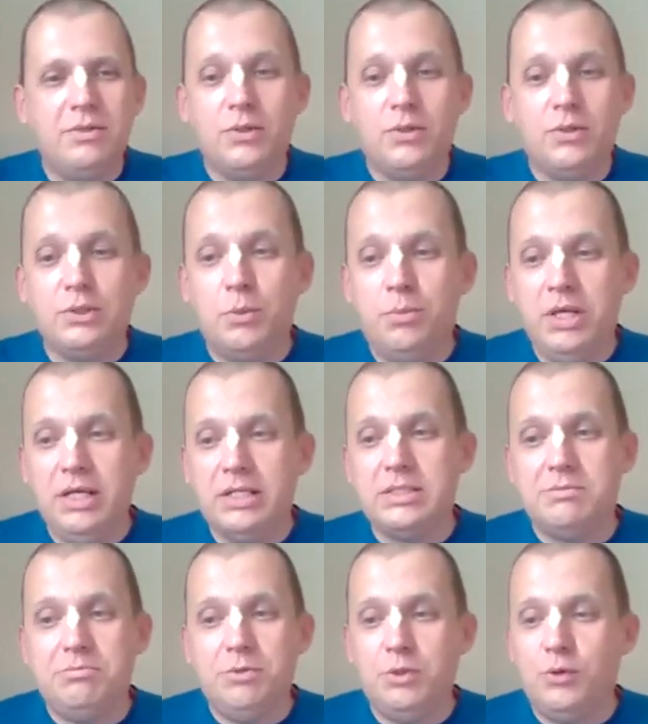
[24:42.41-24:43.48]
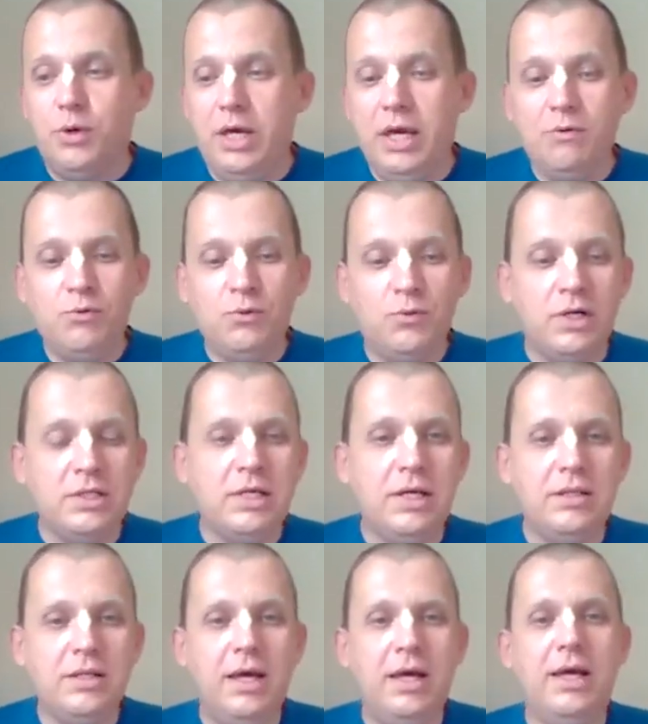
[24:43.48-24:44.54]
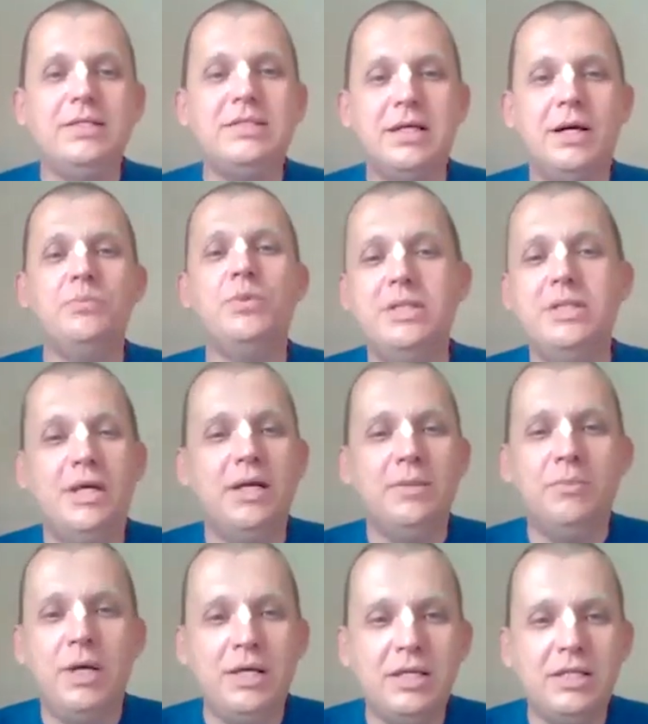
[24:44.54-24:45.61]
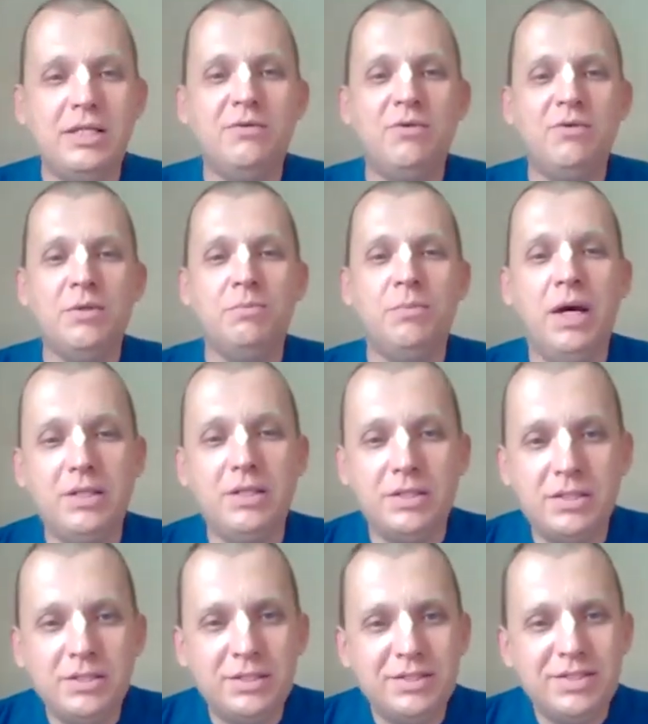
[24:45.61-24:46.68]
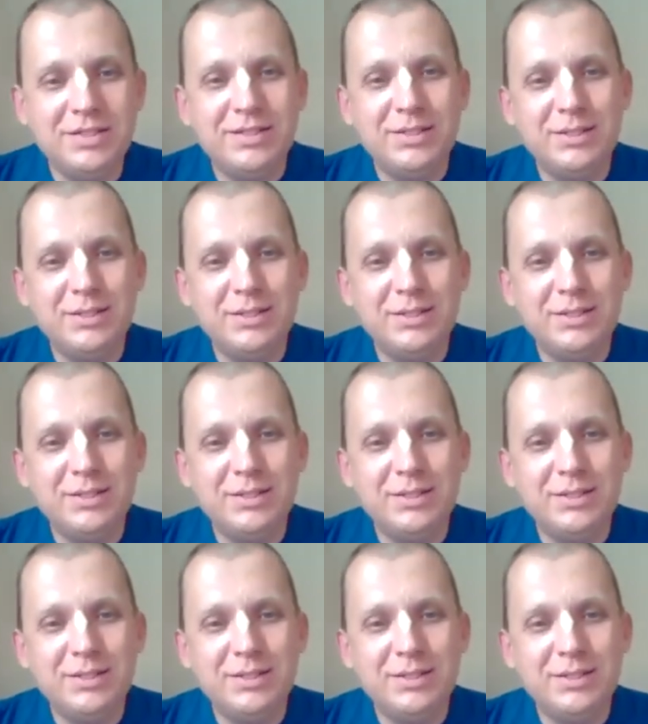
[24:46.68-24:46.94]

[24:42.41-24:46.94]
So please, everyone can add something and make it even better.